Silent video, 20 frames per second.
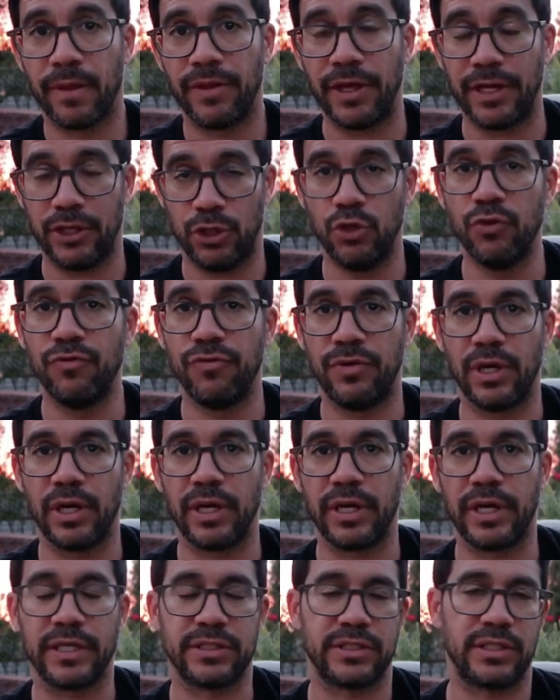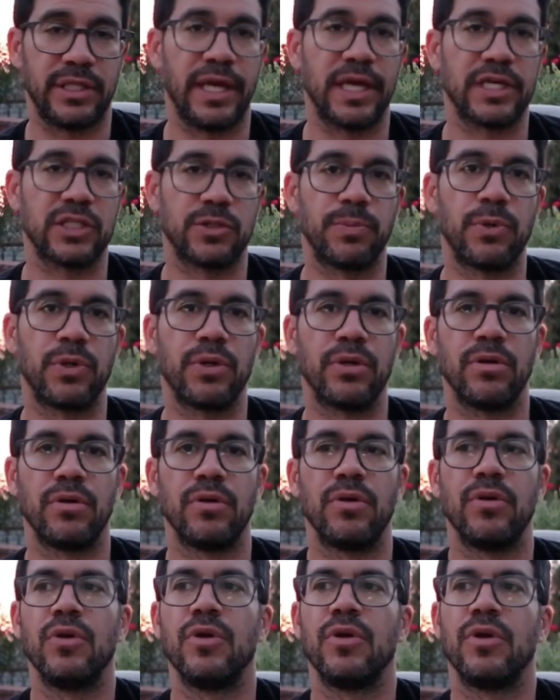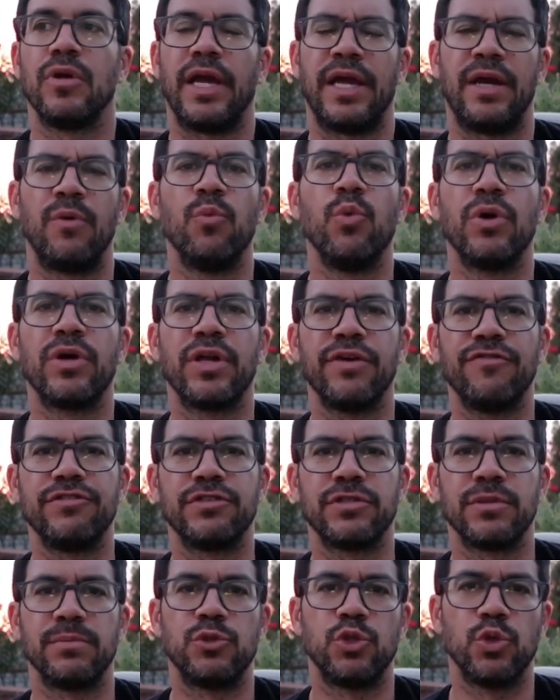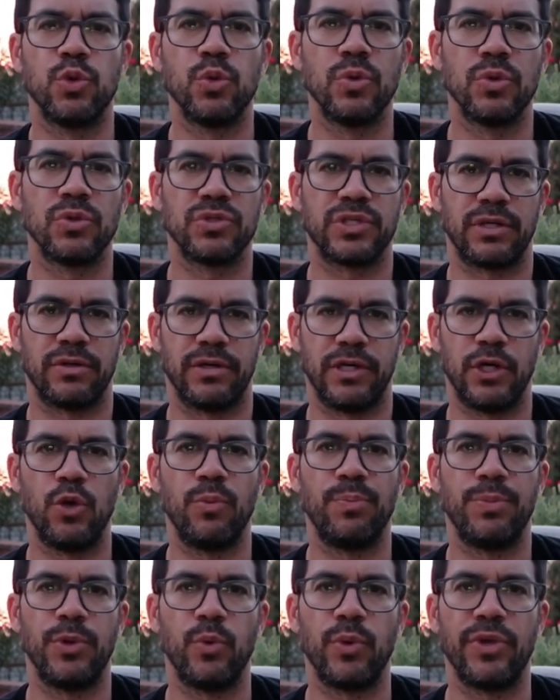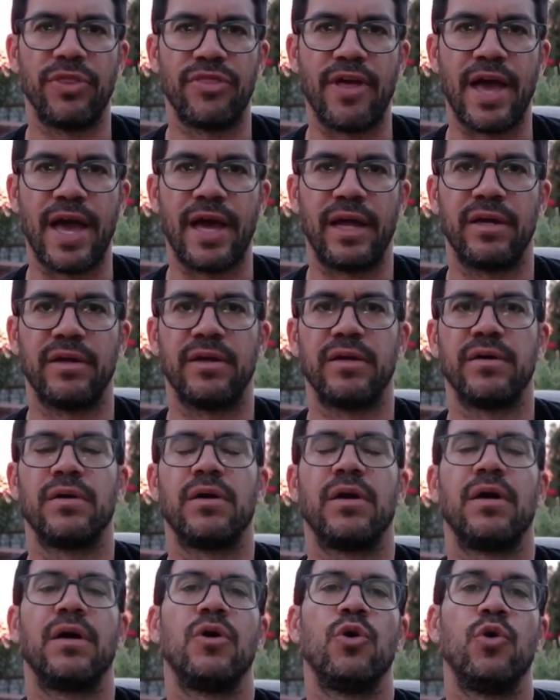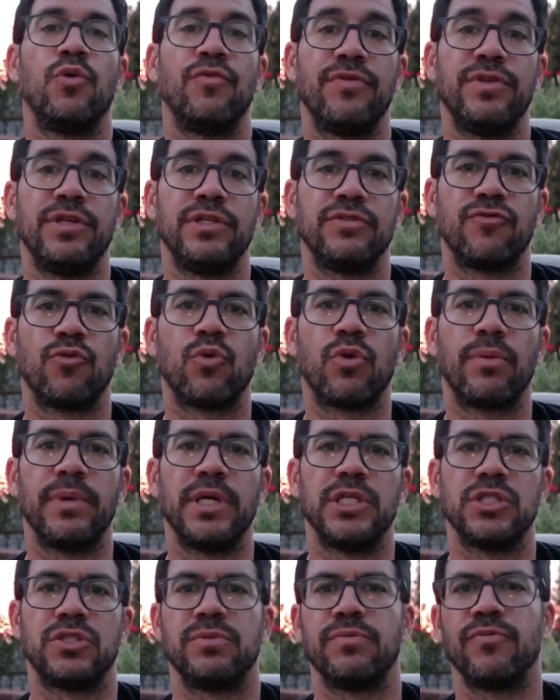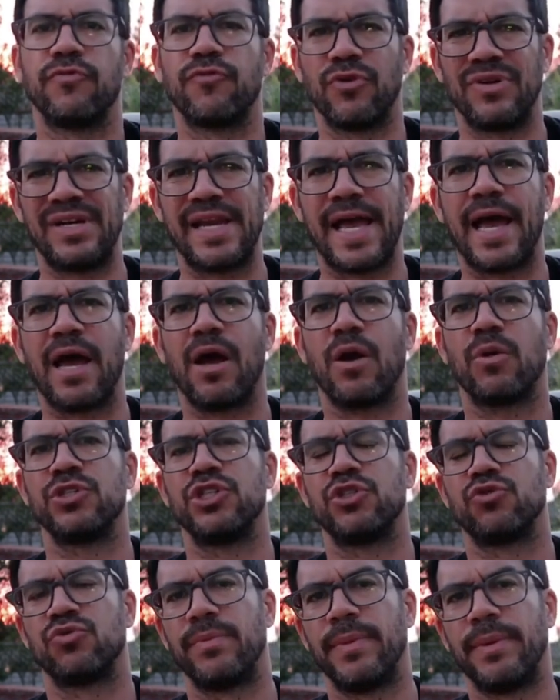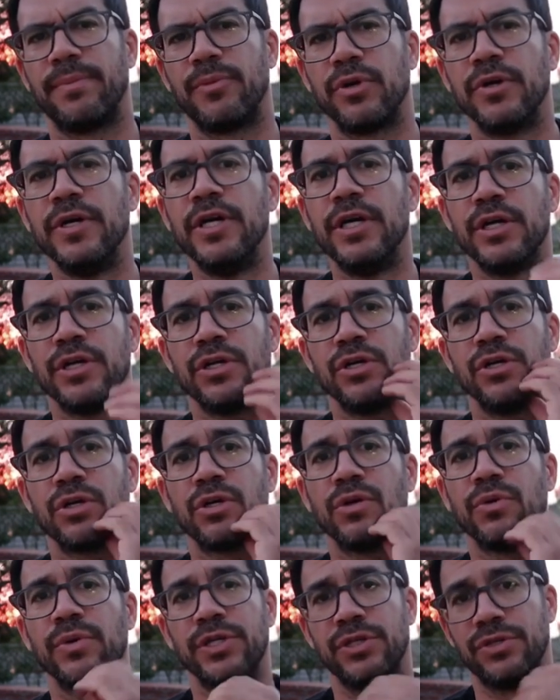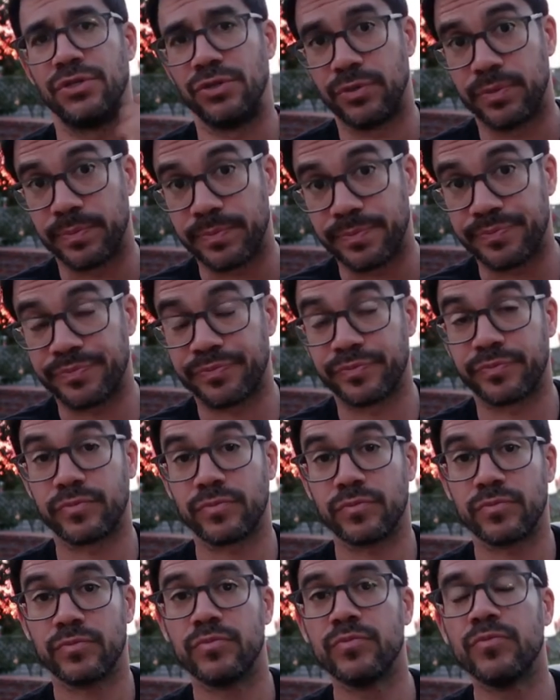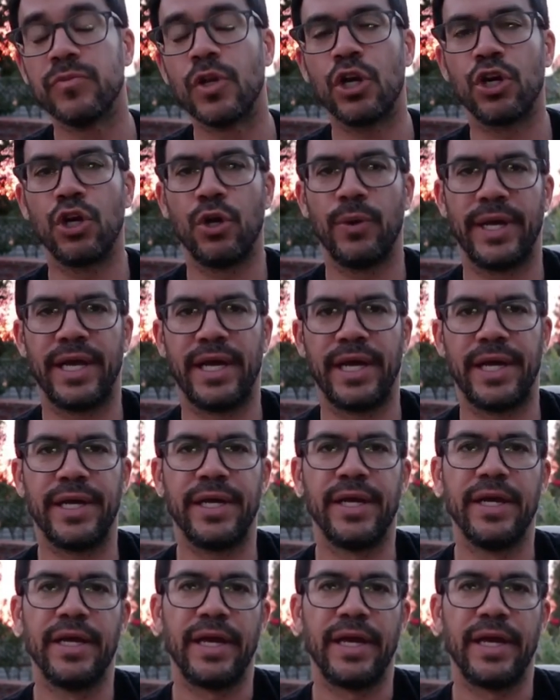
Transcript: that you've done as the expert, and we'll give you some tools that'll help you with that over these 4 months. For now, just remember, you're going to go ahead